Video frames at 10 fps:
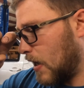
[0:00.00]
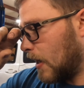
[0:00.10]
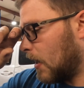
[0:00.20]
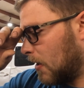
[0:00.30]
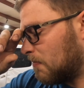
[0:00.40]

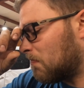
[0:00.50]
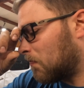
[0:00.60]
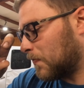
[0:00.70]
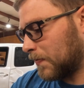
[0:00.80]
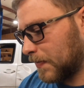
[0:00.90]

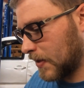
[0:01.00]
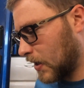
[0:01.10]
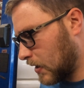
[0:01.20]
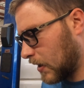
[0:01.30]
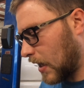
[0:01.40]

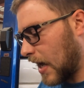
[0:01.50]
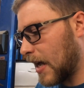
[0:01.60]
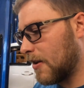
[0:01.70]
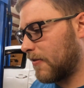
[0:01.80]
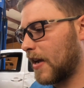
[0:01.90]

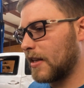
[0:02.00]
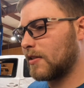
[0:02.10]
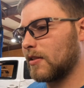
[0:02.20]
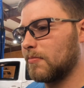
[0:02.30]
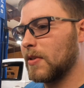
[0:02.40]
I've had
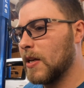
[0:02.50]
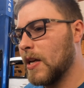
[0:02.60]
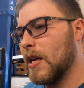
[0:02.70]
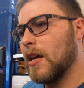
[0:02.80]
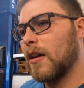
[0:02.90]
some
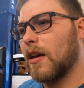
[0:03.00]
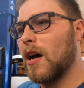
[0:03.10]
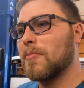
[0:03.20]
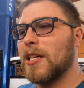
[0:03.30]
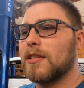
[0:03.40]

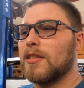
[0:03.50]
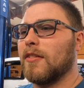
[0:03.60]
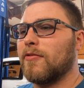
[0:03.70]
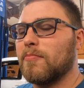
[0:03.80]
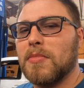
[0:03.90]
comments
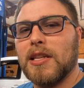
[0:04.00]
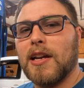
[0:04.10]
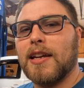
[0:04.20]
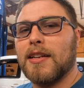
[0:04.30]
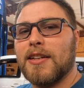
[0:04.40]
of me
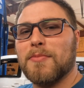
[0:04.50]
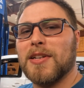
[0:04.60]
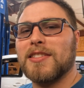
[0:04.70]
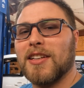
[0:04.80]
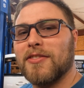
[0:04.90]
liking to hear
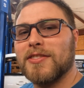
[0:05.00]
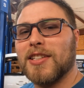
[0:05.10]
myself